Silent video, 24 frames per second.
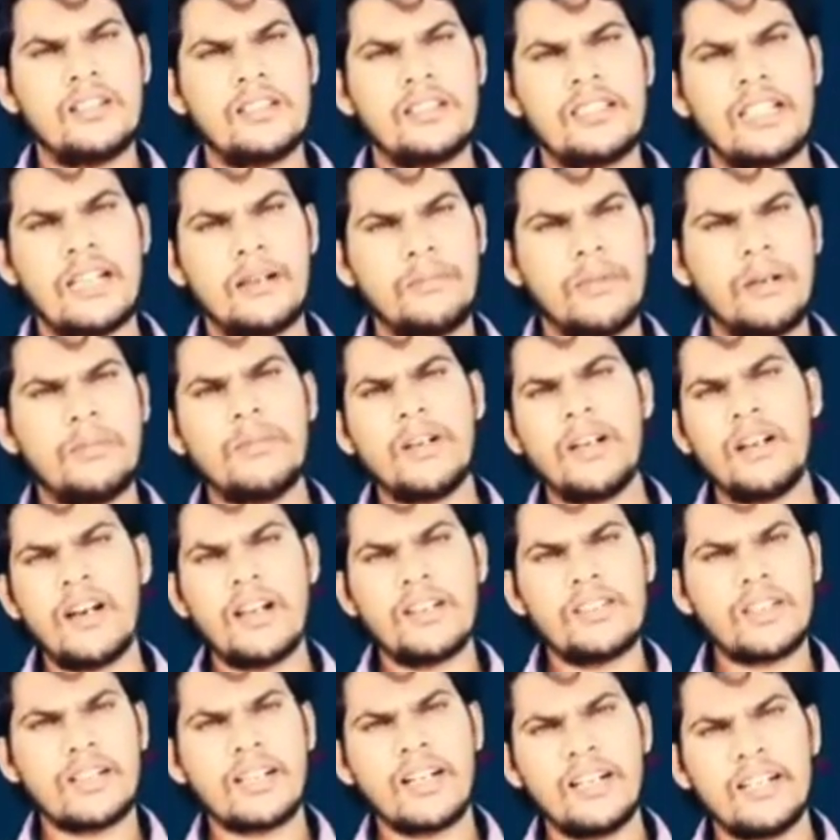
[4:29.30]
Cell membrane
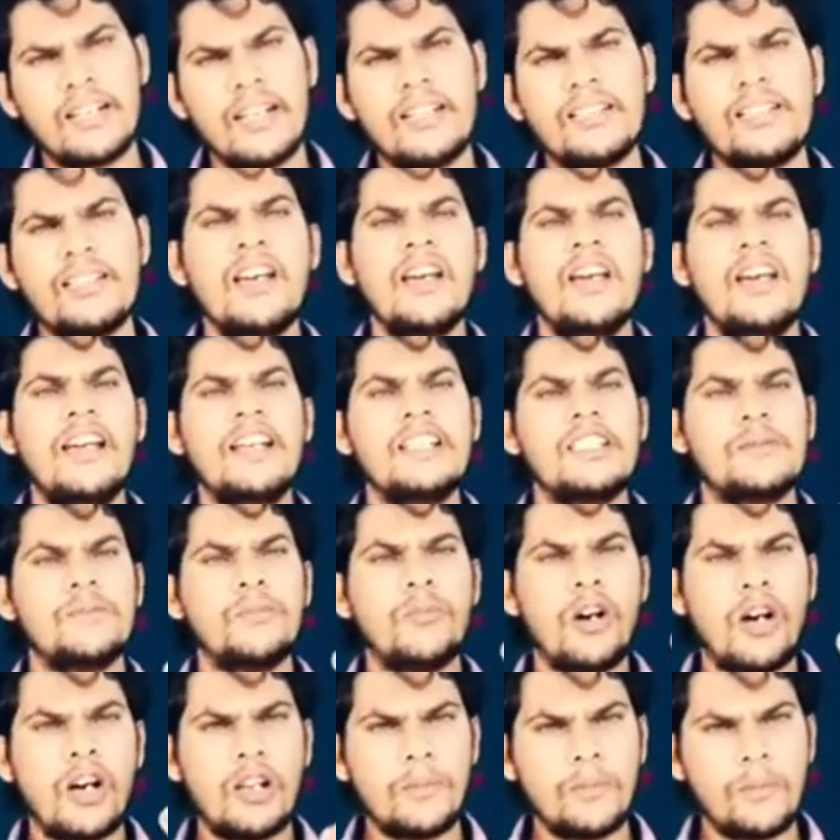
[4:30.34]
also contains a
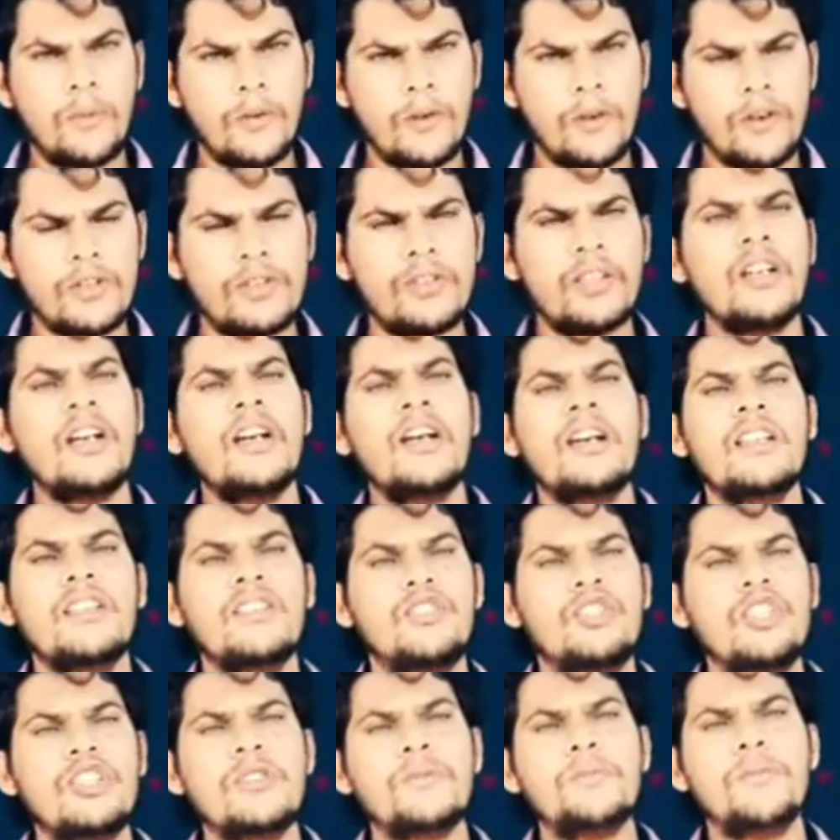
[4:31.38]
small pores.
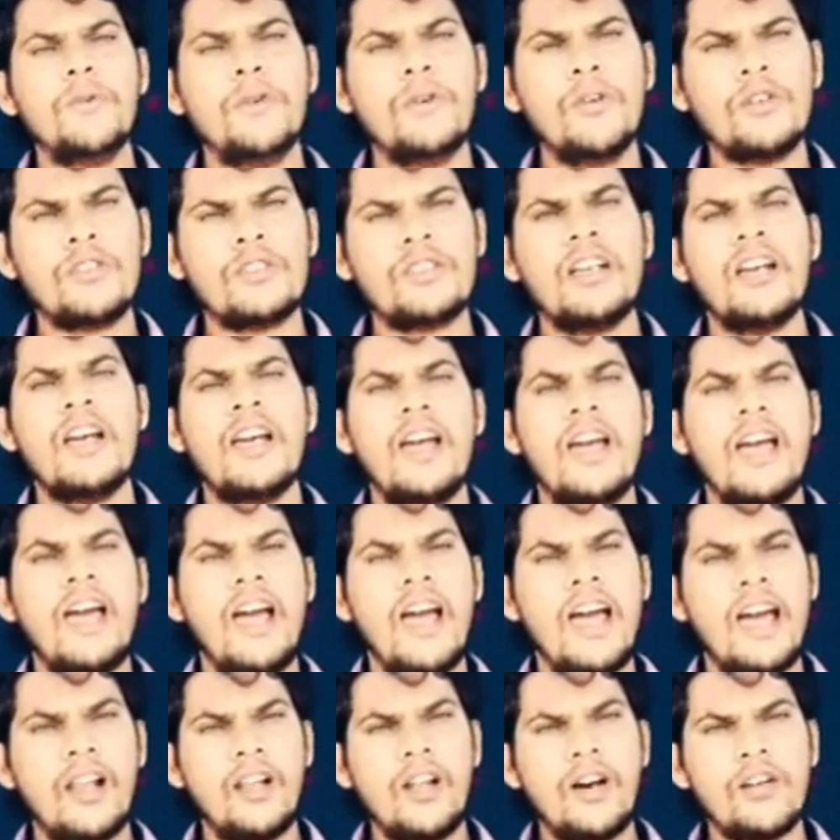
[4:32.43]
This pores
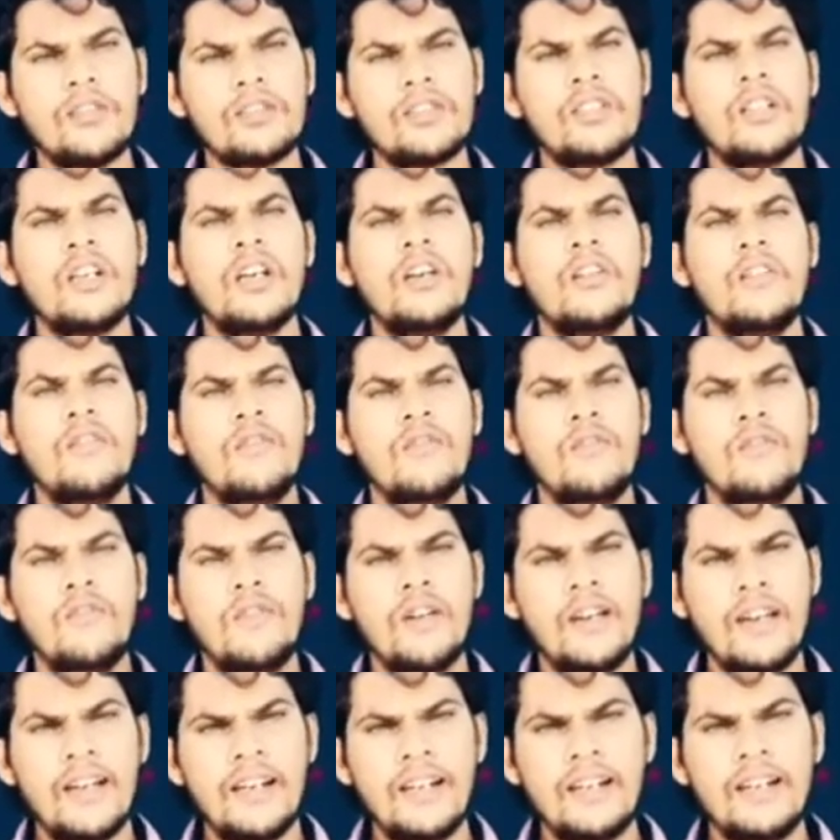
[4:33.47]
allows
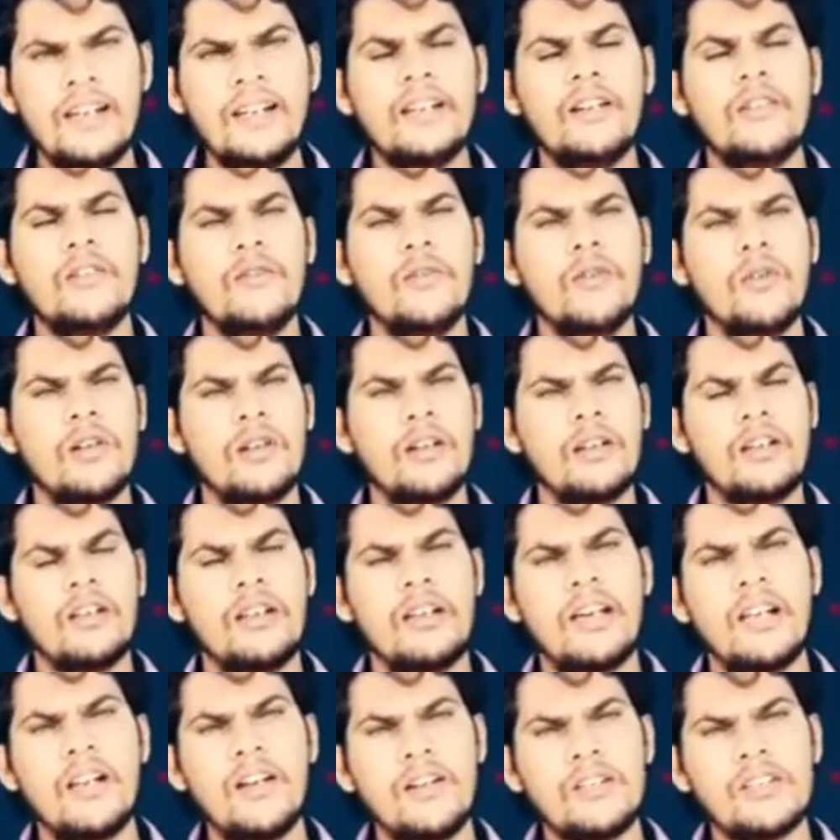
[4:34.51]
well,
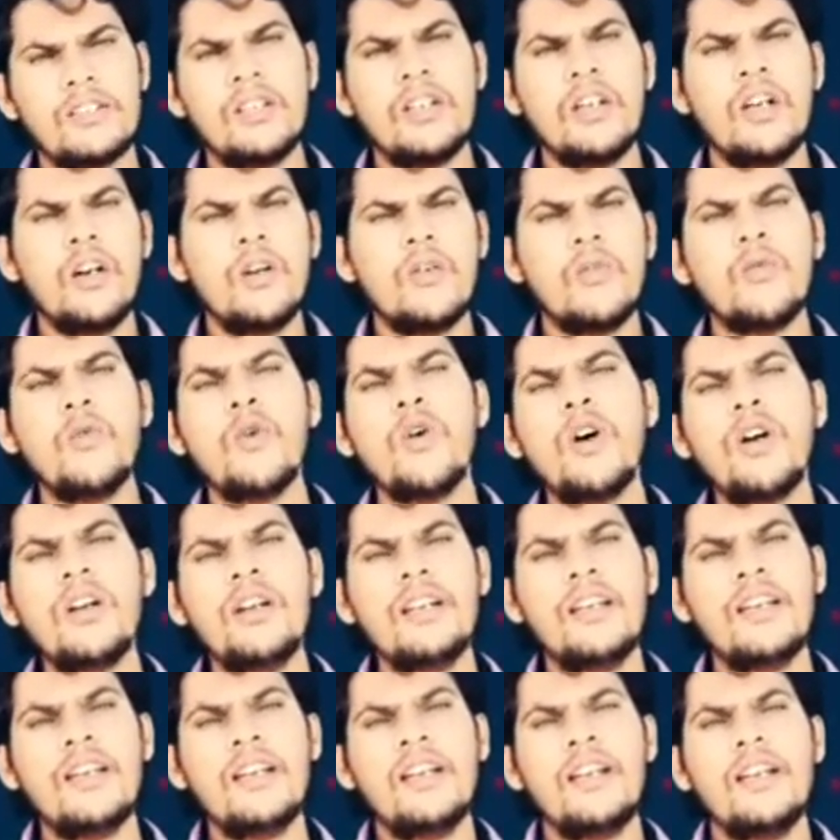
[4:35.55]
allows
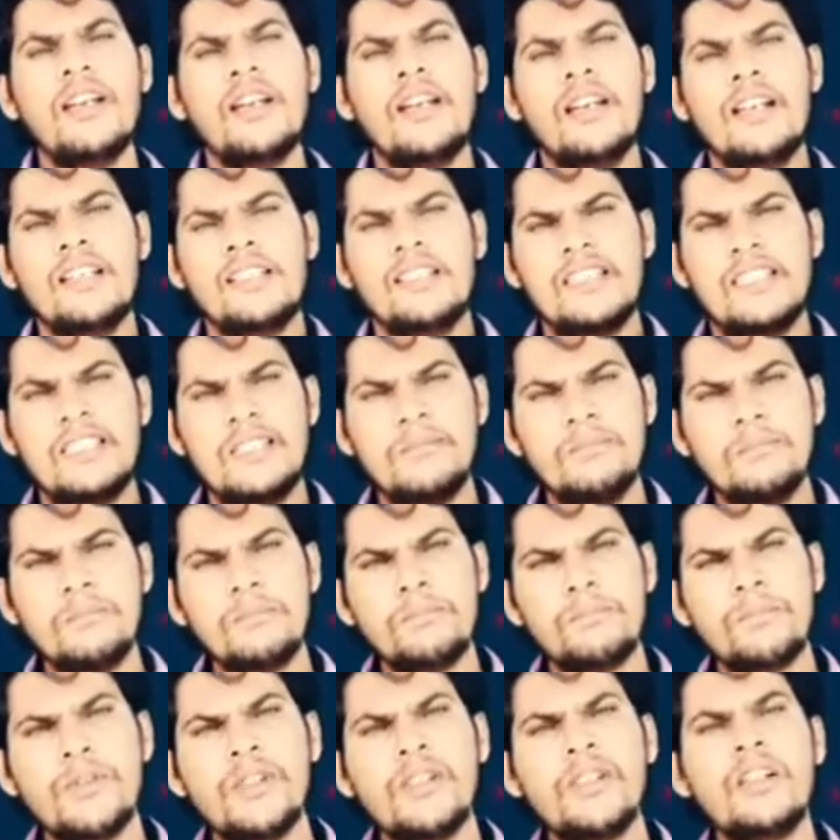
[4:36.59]
only a
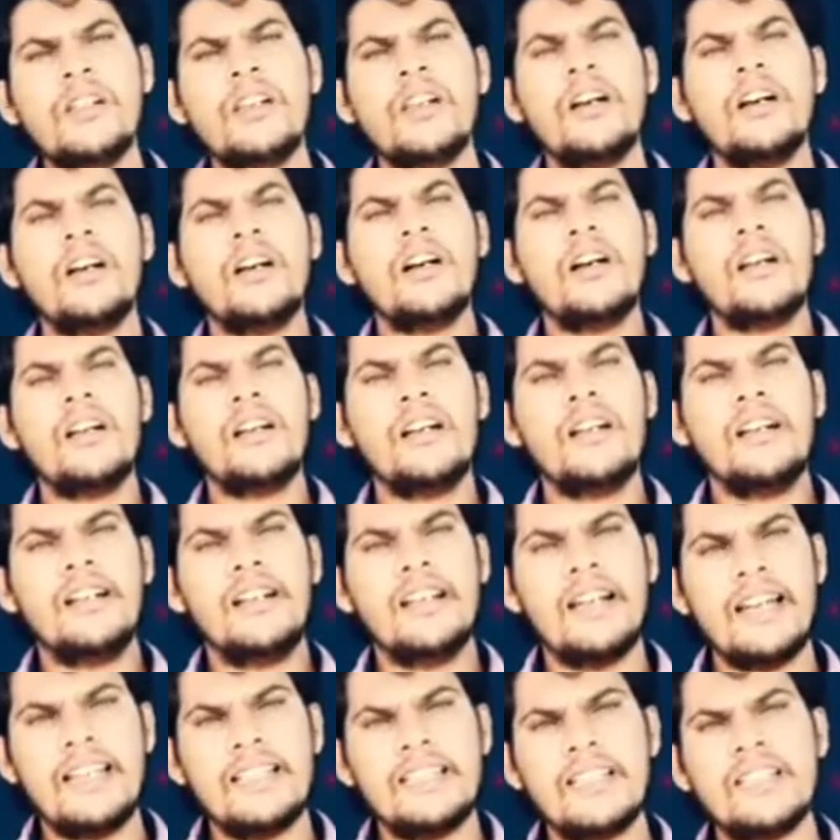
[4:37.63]
simple
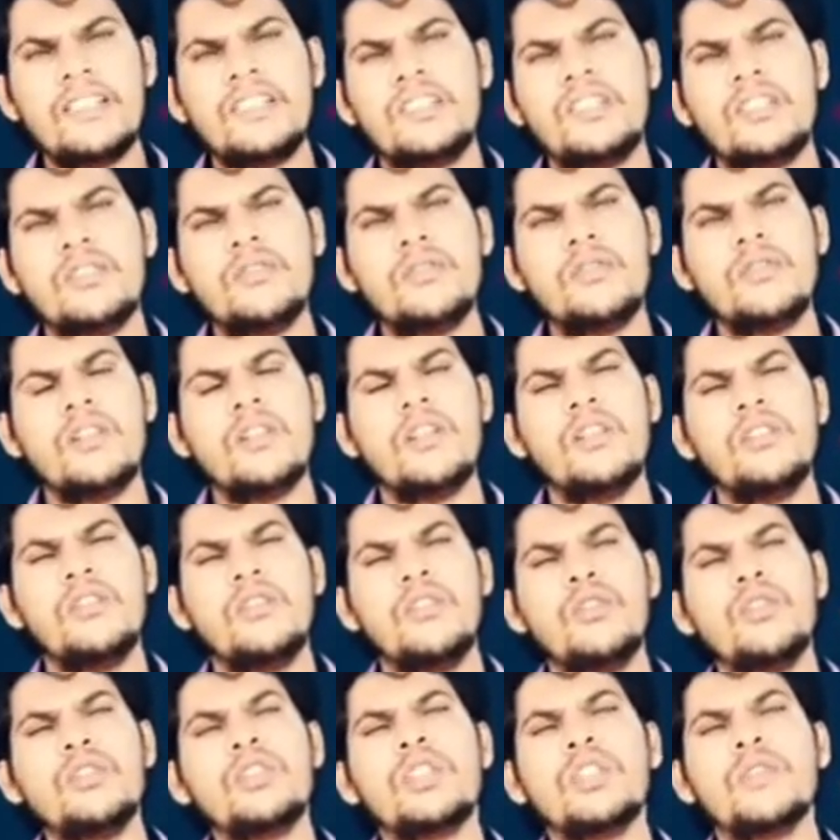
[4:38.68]
digestive
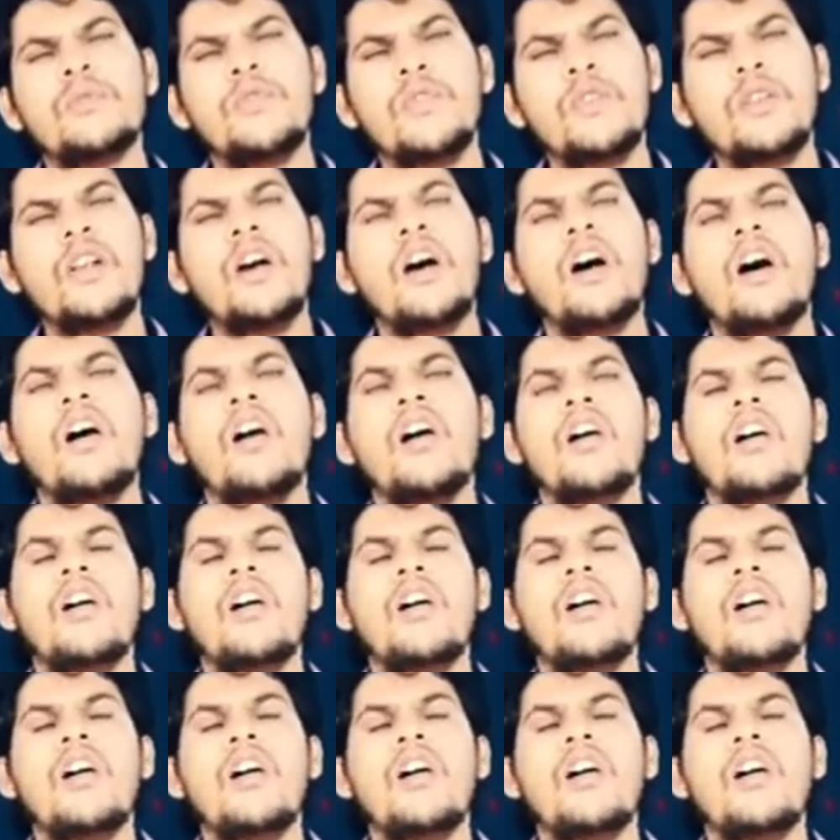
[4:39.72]
useful